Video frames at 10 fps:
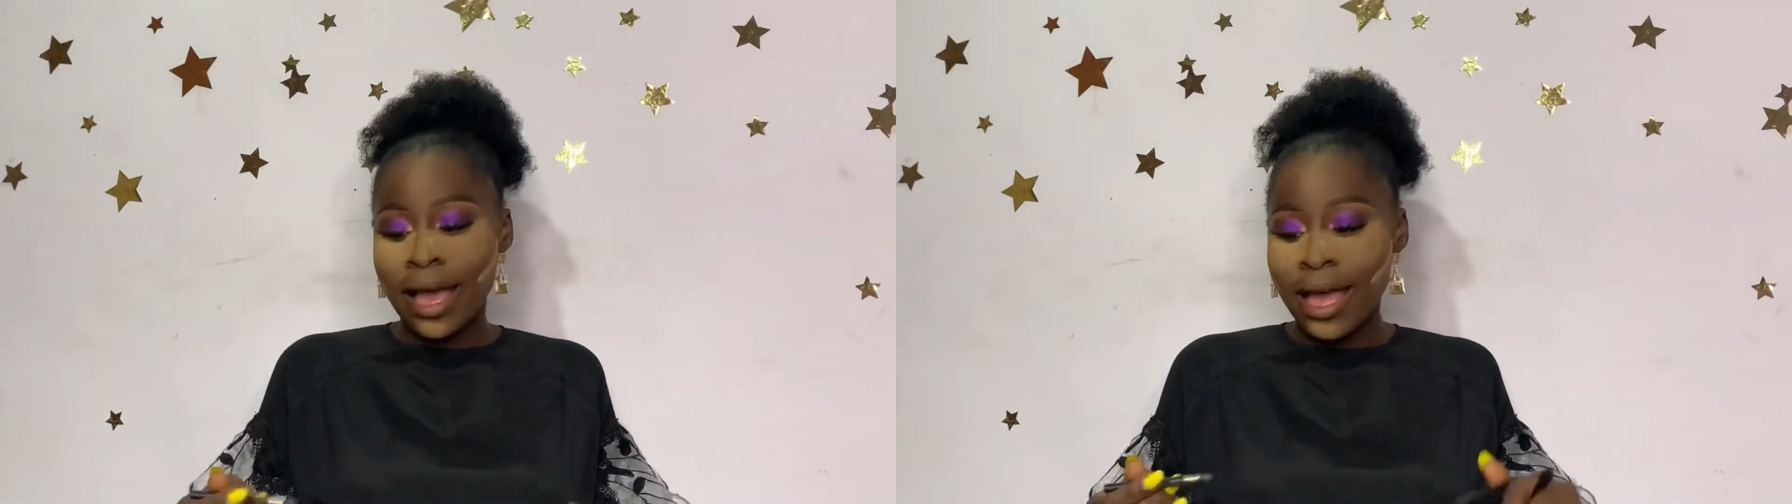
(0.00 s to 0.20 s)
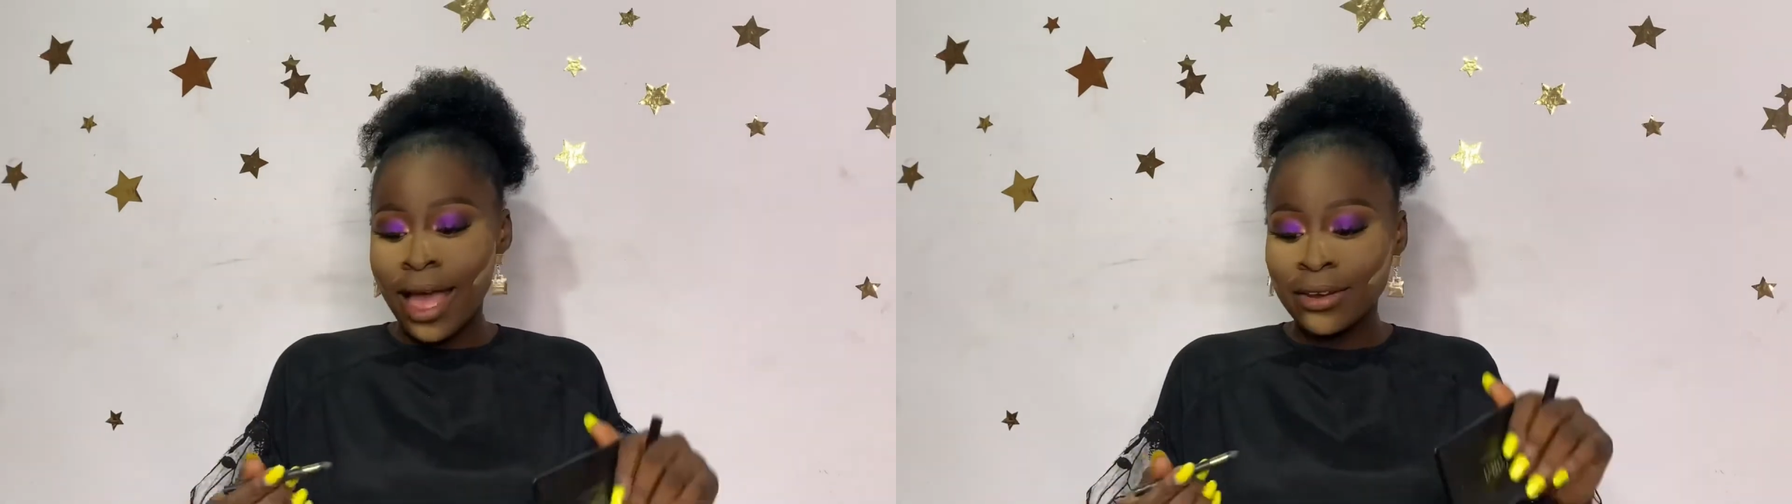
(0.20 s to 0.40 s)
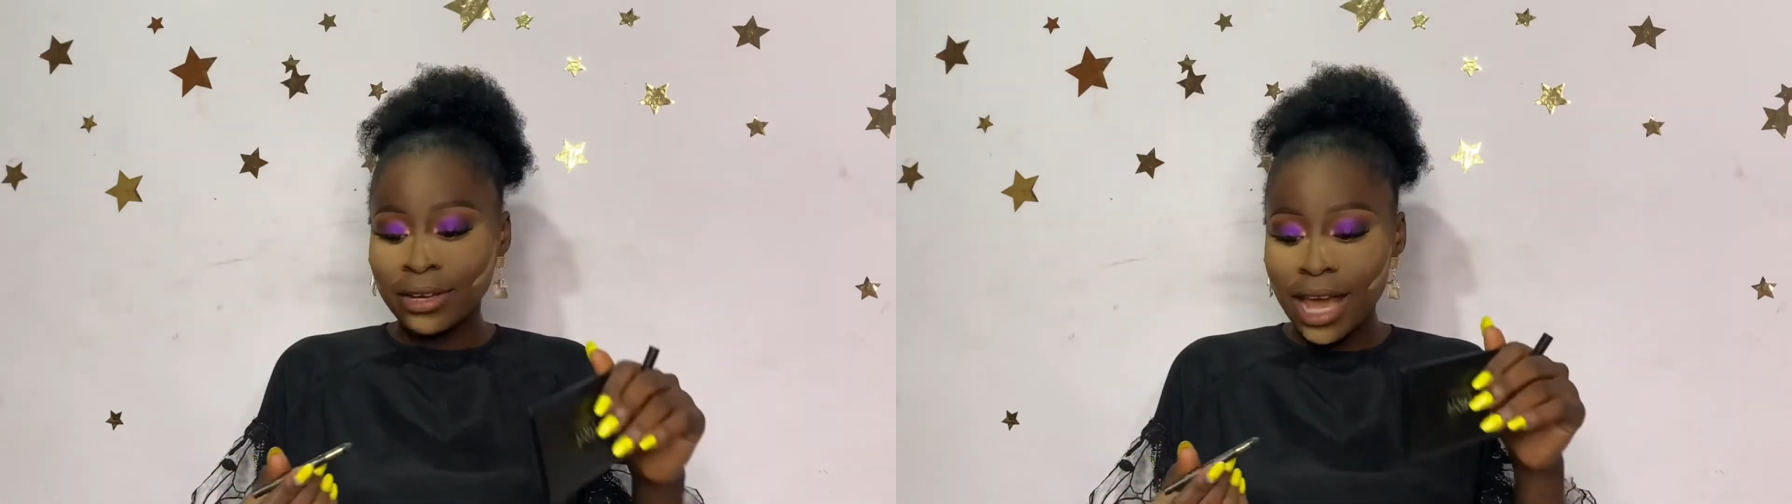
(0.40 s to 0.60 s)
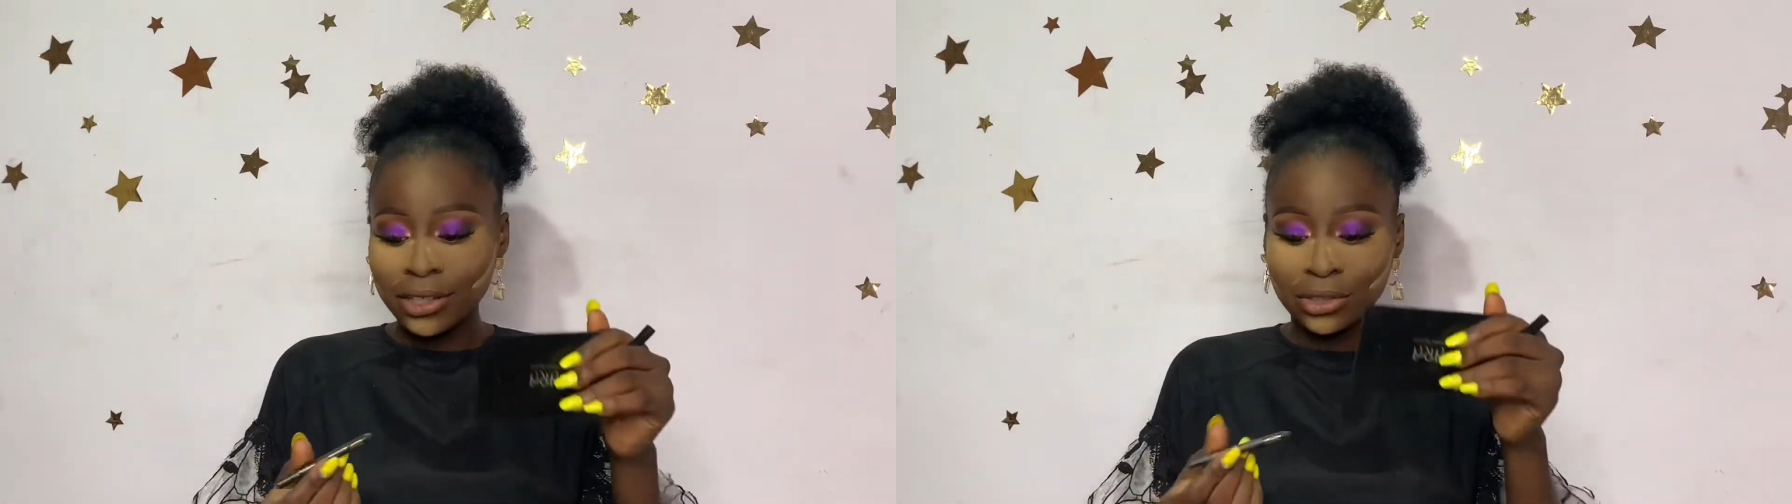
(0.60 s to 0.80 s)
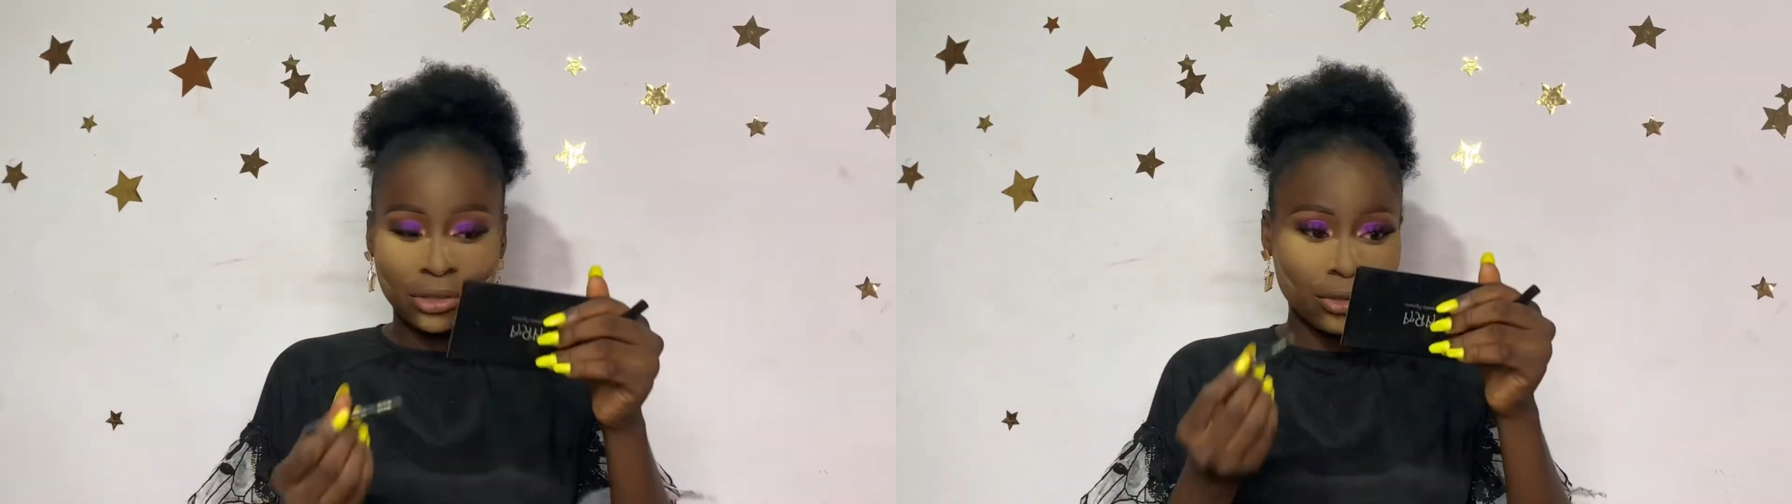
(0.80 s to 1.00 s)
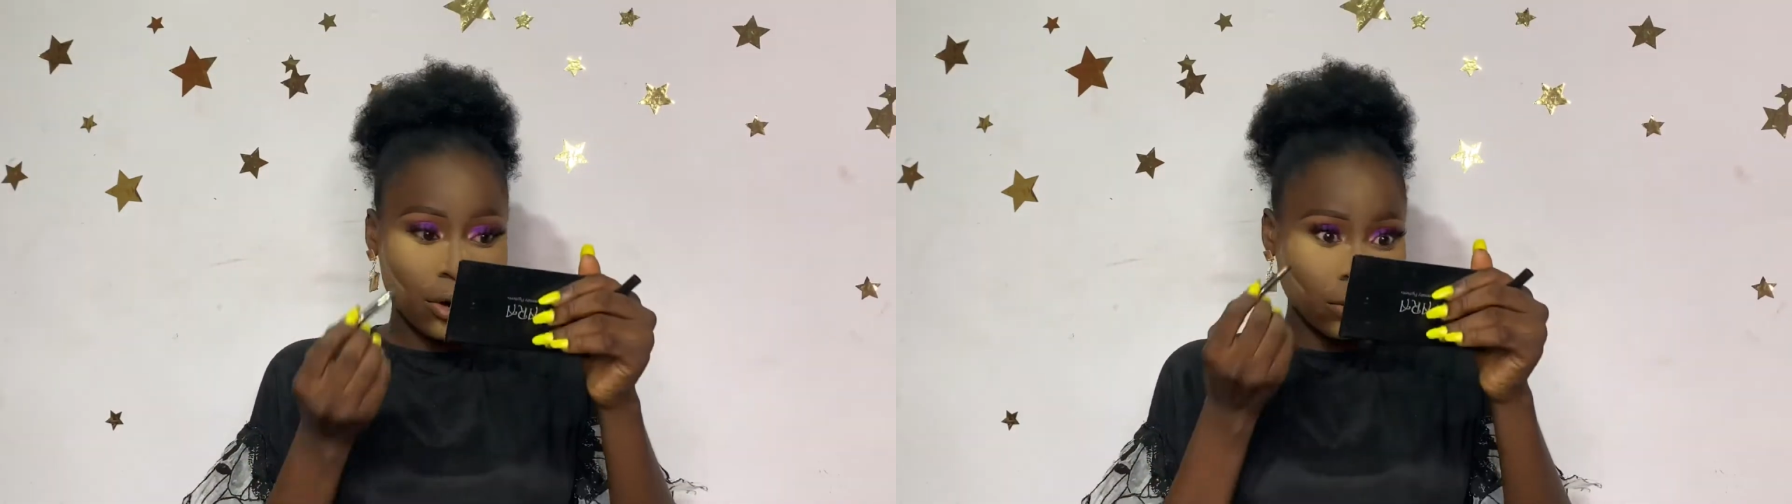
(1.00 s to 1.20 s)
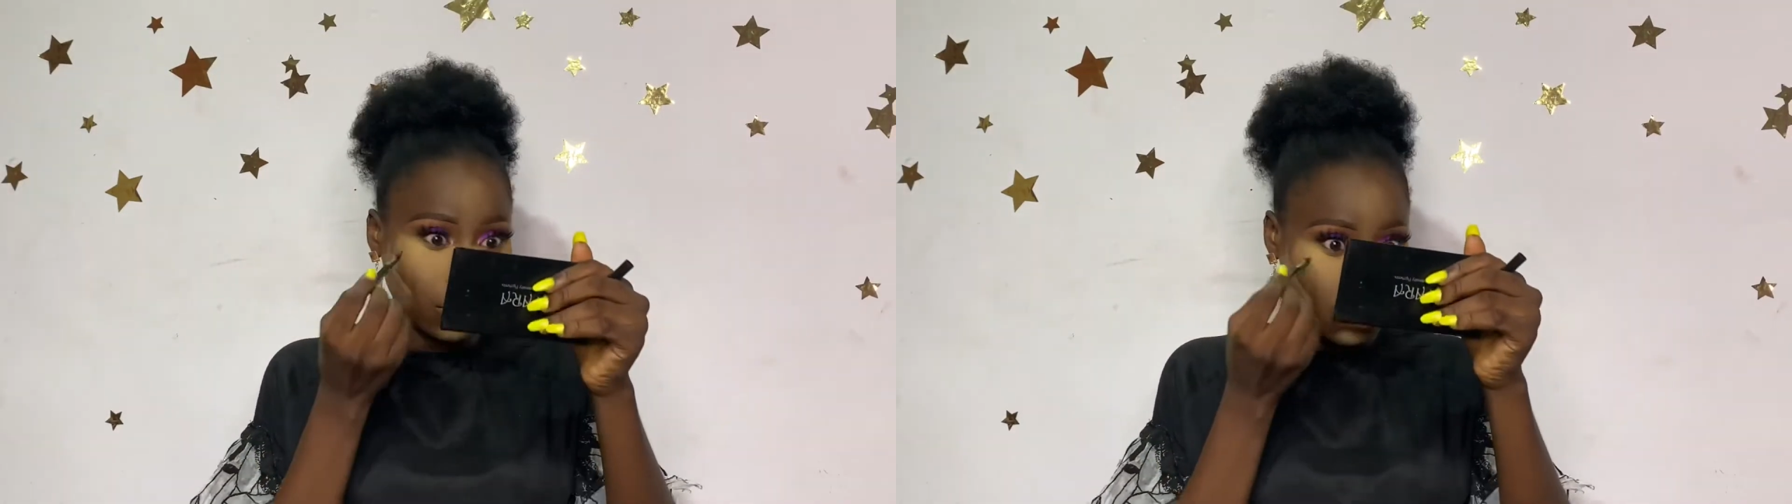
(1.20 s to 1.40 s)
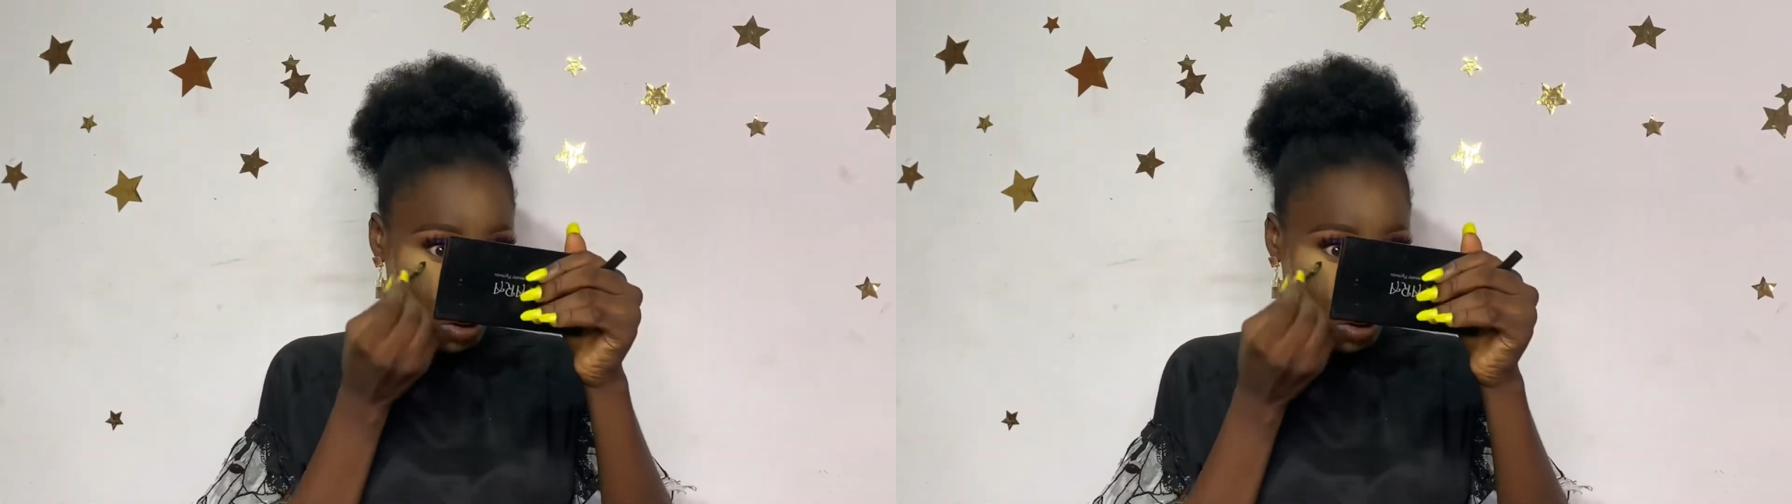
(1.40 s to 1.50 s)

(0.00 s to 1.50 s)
another struggle